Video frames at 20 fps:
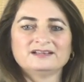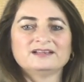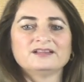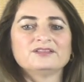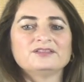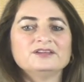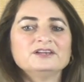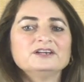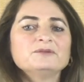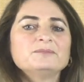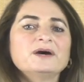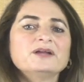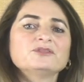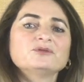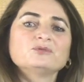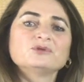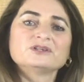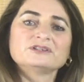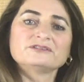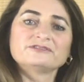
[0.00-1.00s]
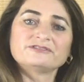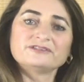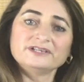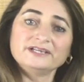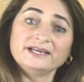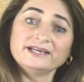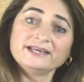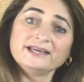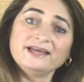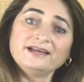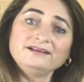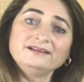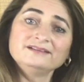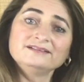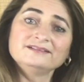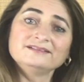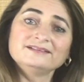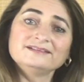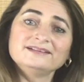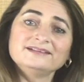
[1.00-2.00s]
Think about the word free again,
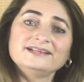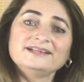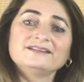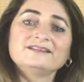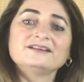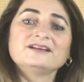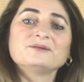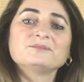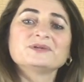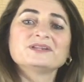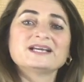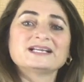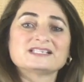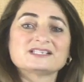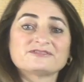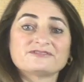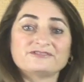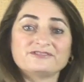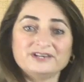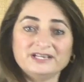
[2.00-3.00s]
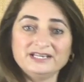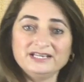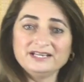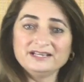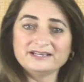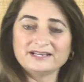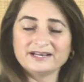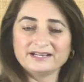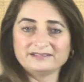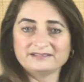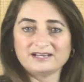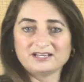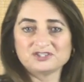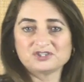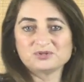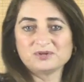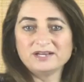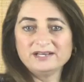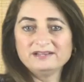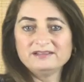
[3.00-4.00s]
and the number that's free and not attached
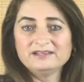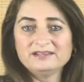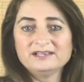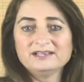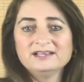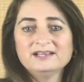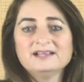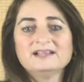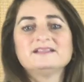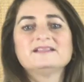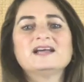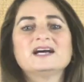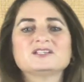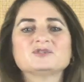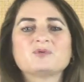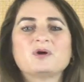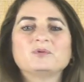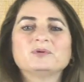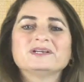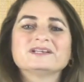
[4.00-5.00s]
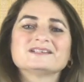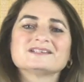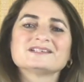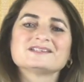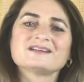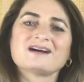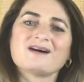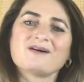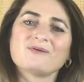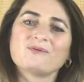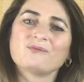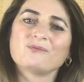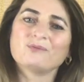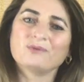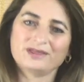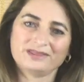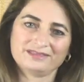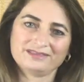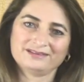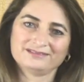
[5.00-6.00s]
to anything. That's what we're going to start
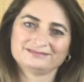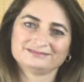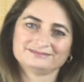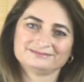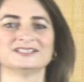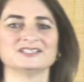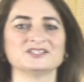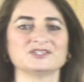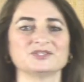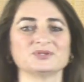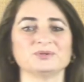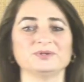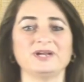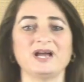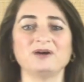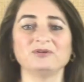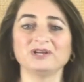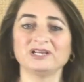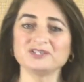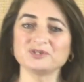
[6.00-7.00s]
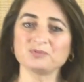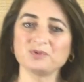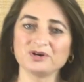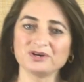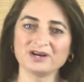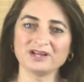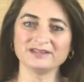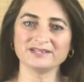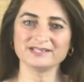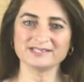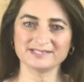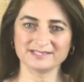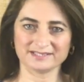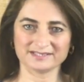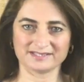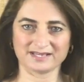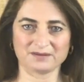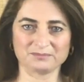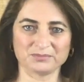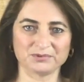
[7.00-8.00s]
with. So now let's work on this
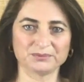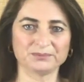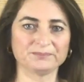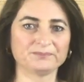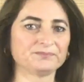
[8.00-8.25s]
example.